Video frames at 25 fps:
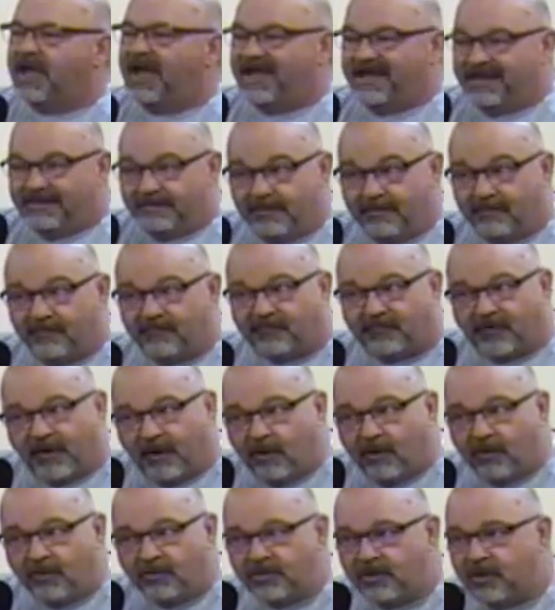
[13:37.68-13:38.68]
And
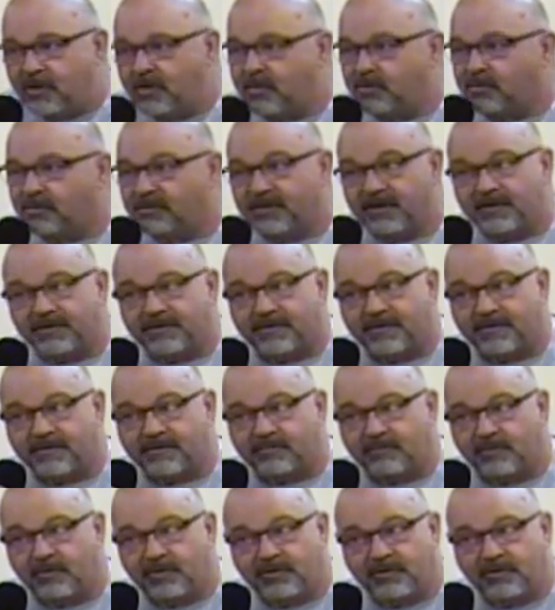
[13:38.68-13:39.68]
Pharaoh knew this
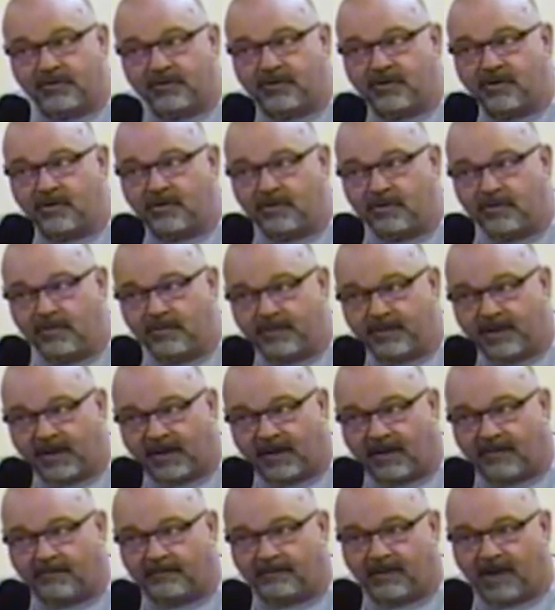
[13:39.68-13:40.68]
is what you do you
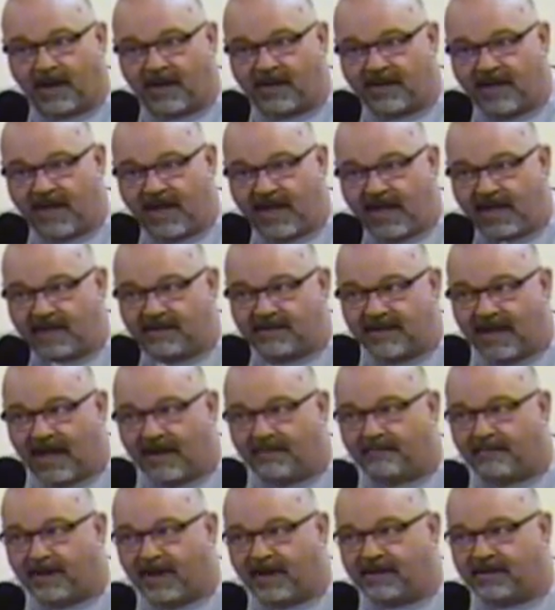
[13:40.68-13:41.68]
pick up by the head,
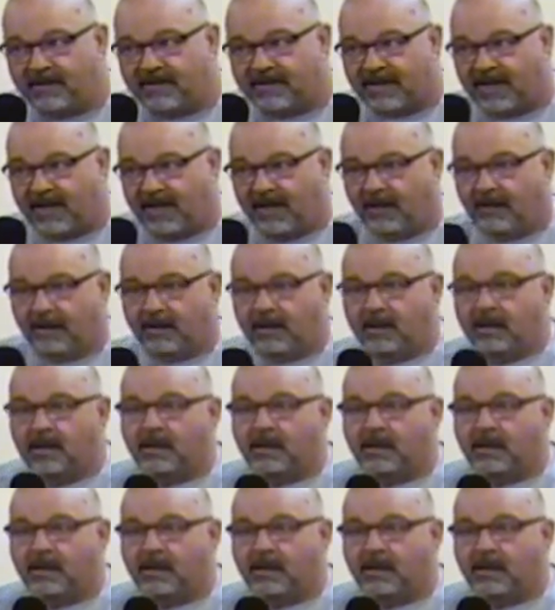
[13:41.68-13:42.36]
not by the tail.